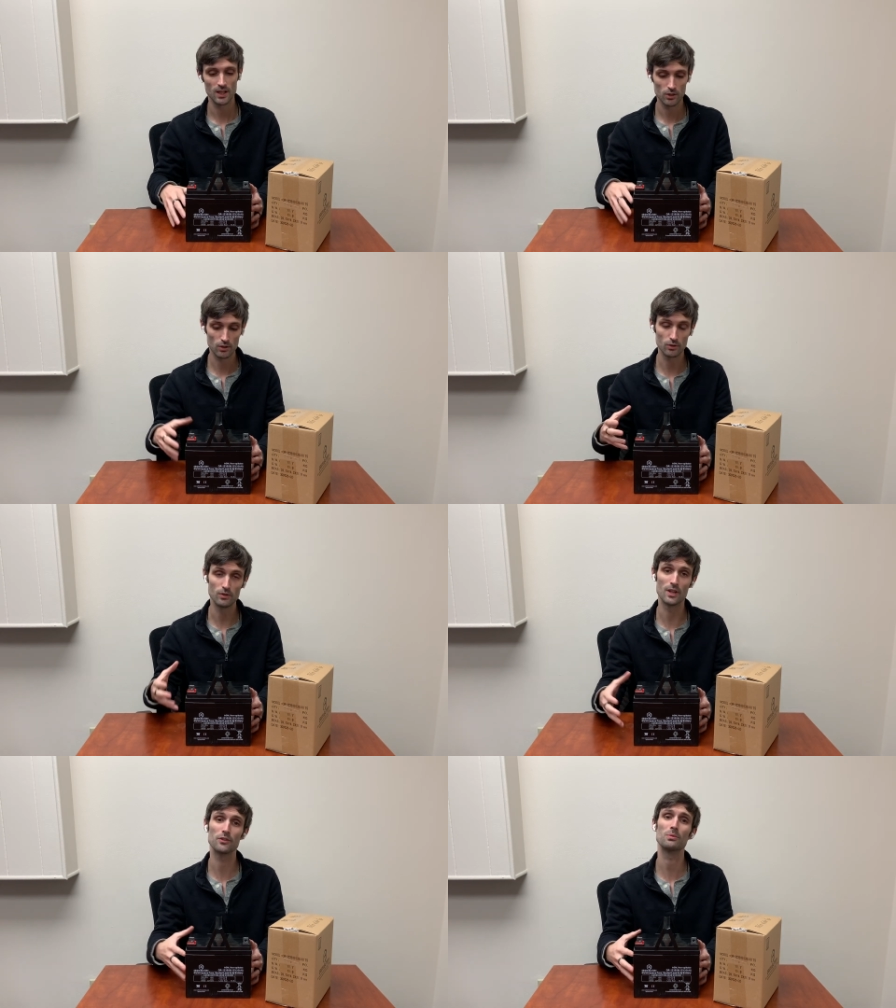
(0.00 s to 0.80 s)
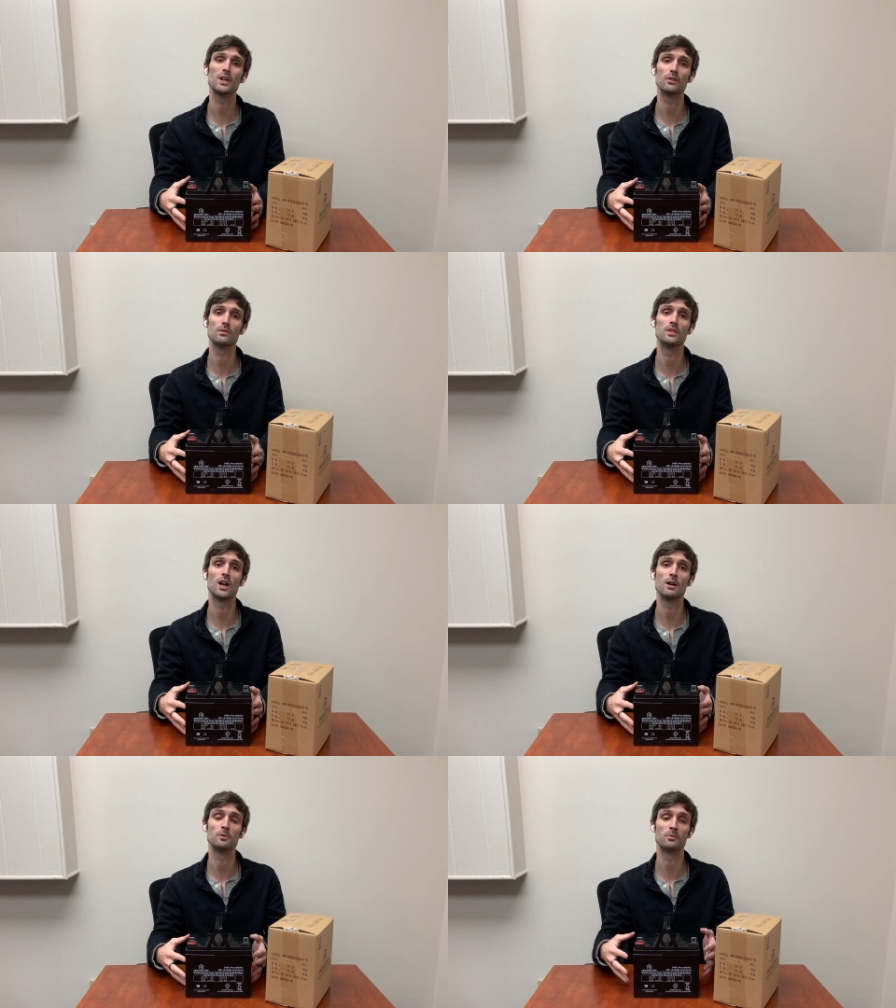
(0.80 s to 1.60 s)
You can do that 300
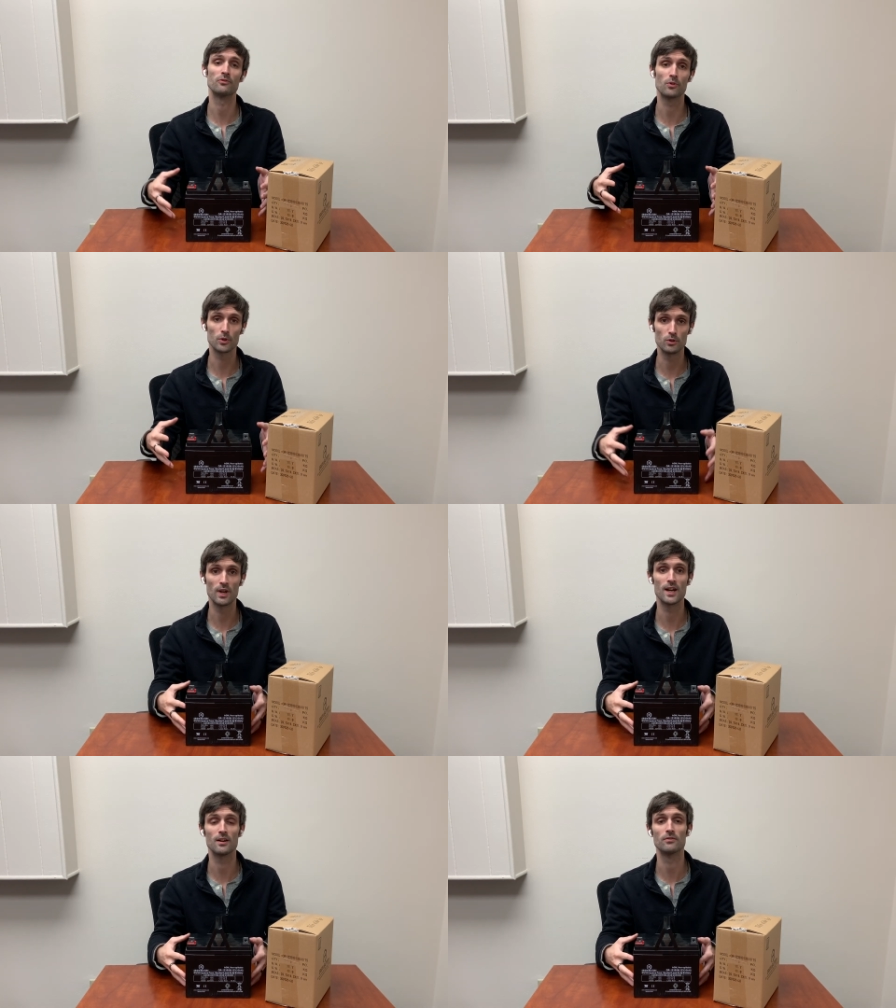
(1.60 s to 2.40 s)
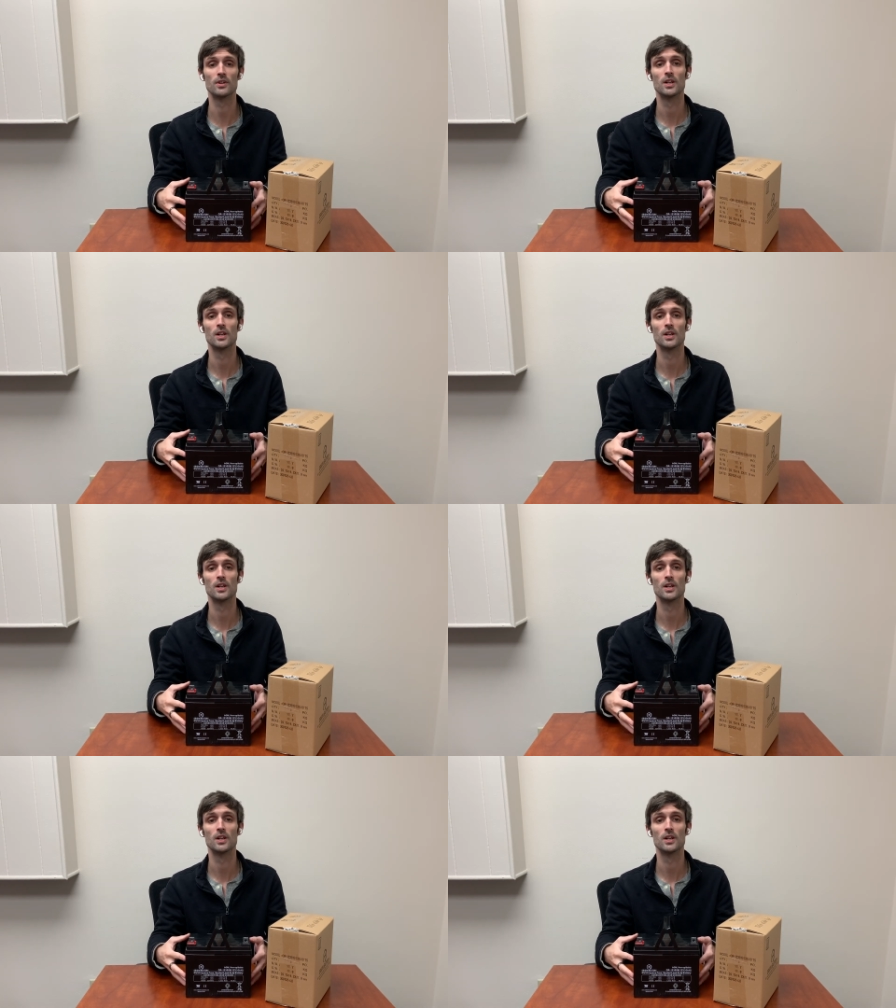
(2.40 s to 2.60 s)
times before you have